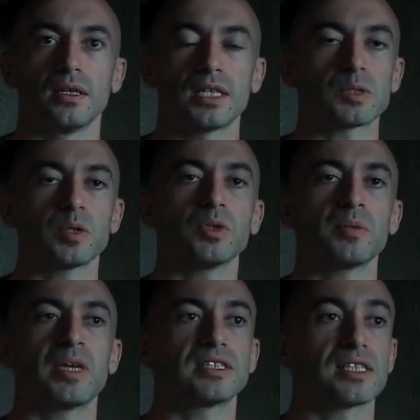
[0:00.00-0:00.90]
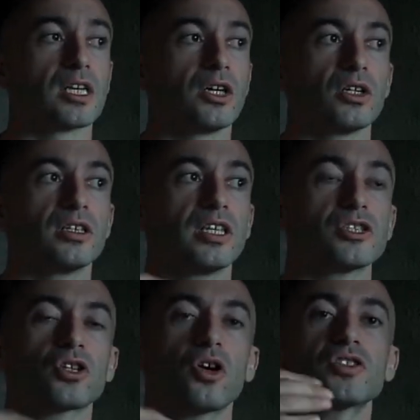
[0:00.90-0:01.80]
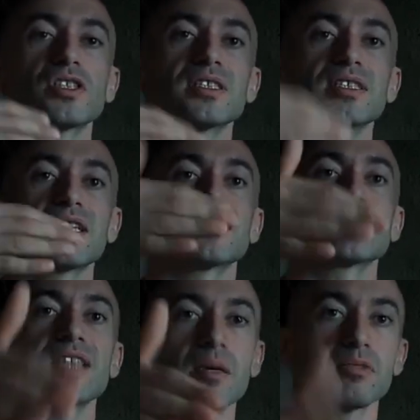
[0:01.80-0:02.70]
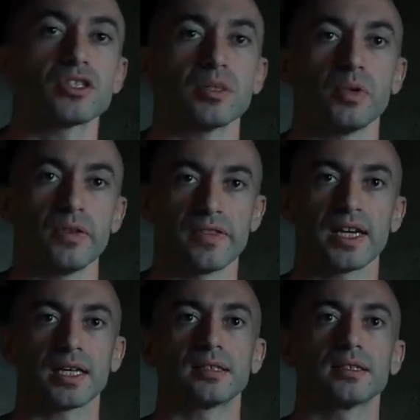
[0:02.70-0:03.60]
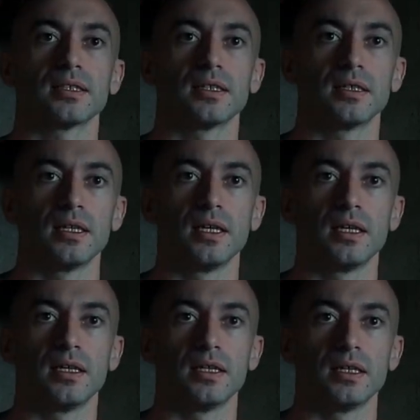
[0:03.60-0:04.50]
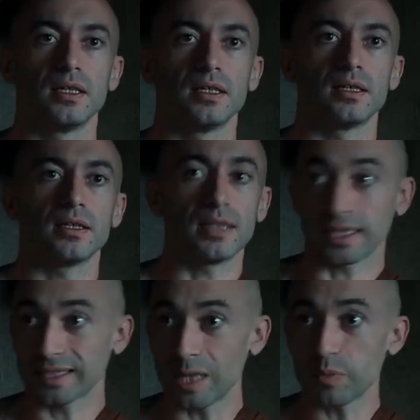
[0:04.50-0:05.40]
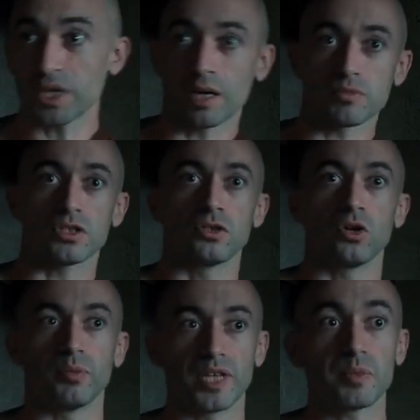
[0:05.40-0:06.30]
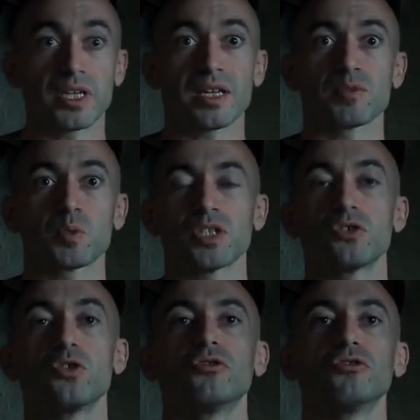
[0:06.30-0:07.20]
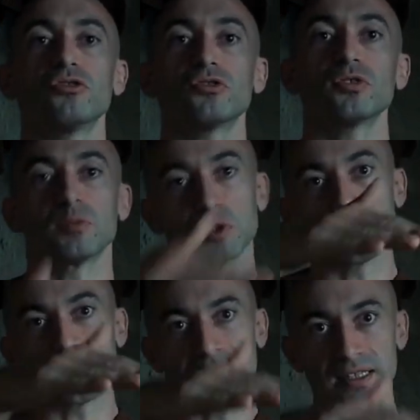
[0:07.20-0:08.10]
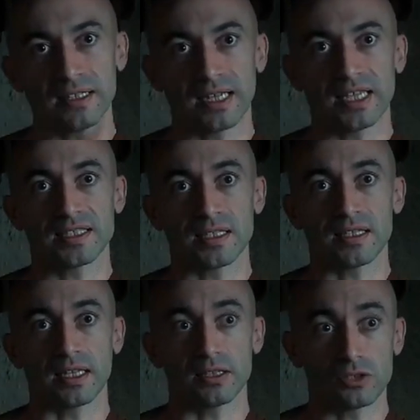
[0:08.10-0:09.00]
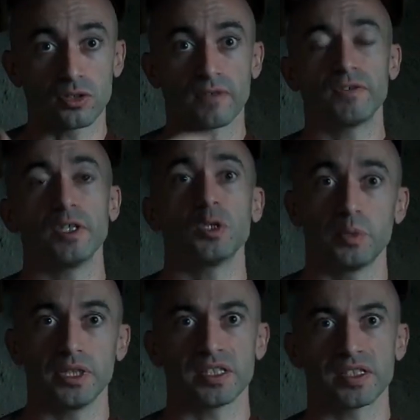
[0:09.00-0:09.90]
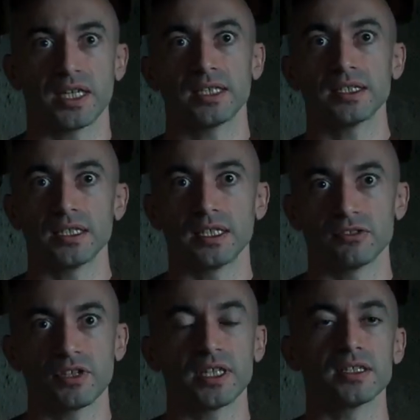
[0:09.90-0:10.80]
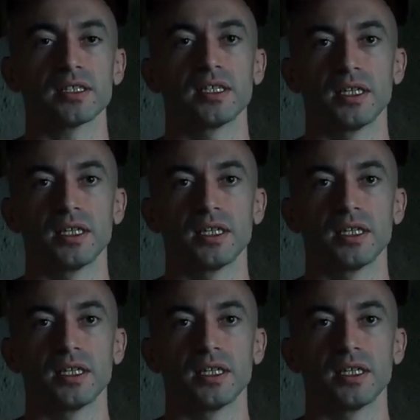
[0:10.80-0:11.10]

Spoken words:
That's what when it says his consciousness gets established upon that. Like that becomes the norm, that becomes what you're used to, which means anything less than that is going to fill you with anxiety and dread.